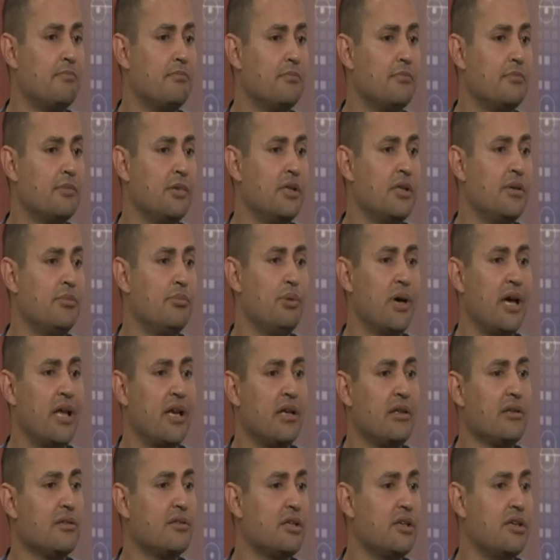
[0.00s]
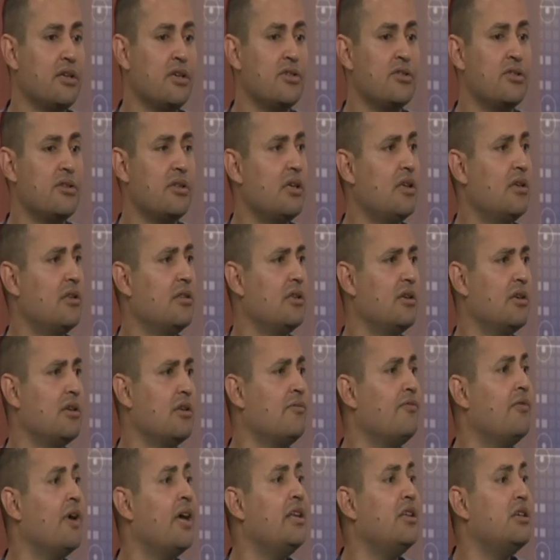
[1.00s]
The penalties, the
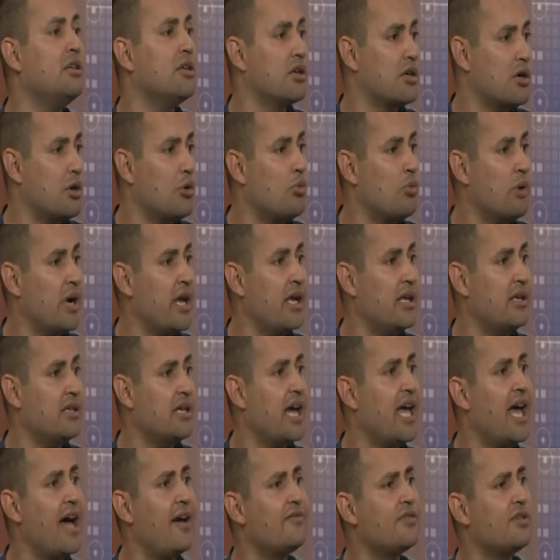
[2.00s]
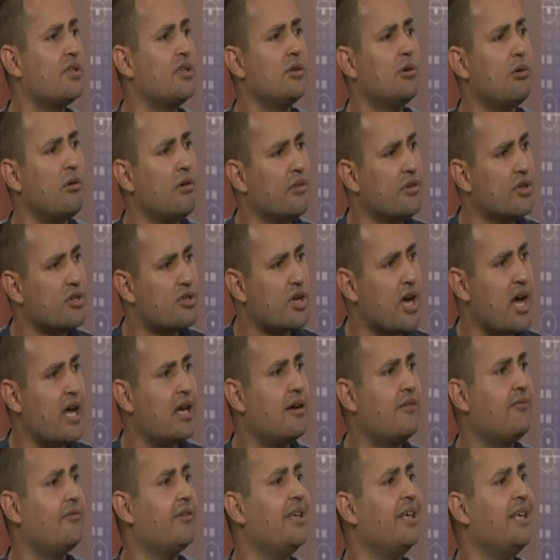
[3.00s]
invading Kuwait. I have seen all these kind
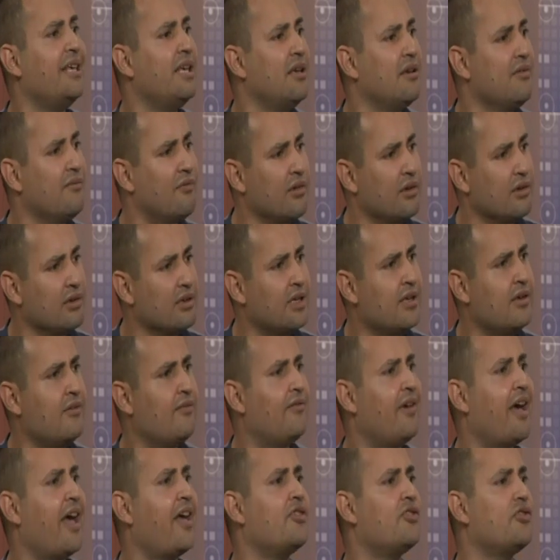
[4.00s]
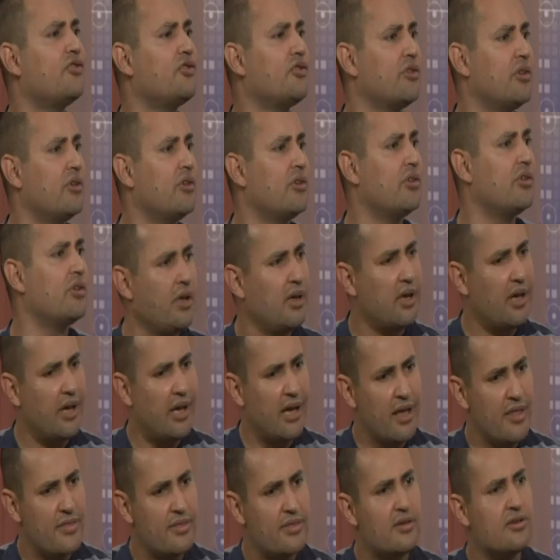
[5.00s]
of evil events
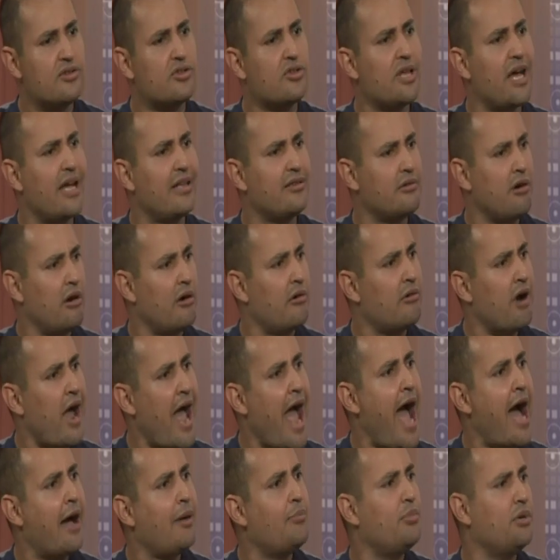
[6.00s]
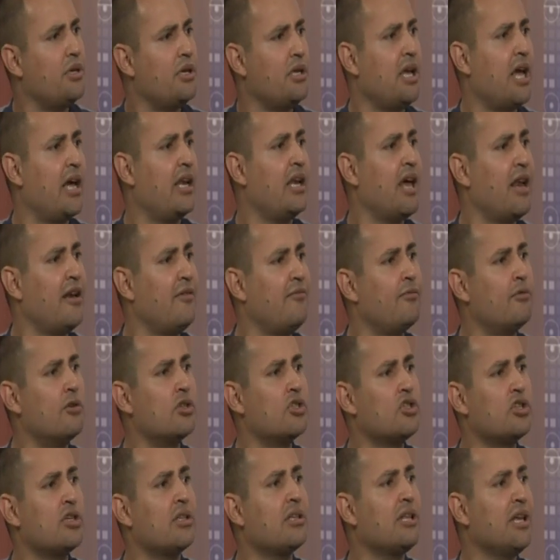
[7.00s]
and things that are happening and
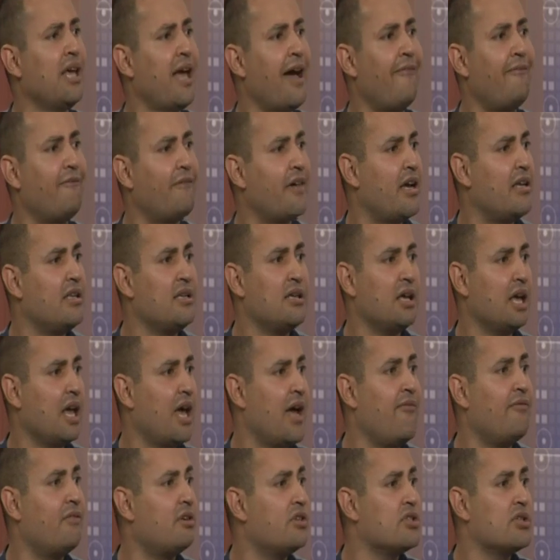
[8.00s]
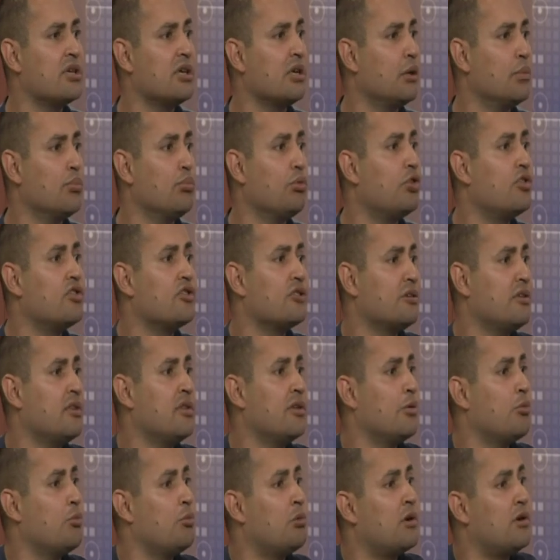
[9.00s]
unfortunately affecting every single person in the
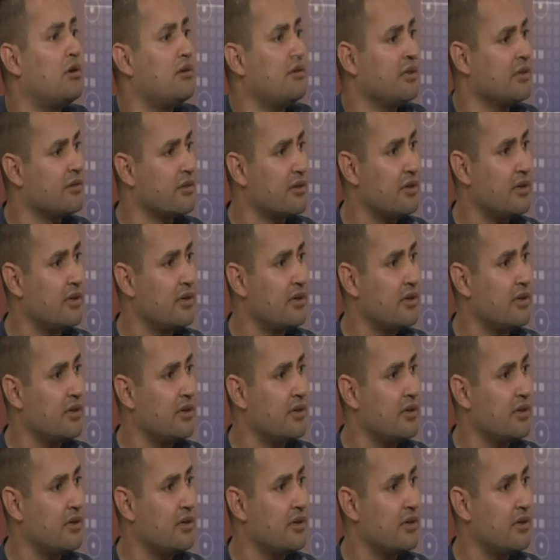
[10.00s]
world.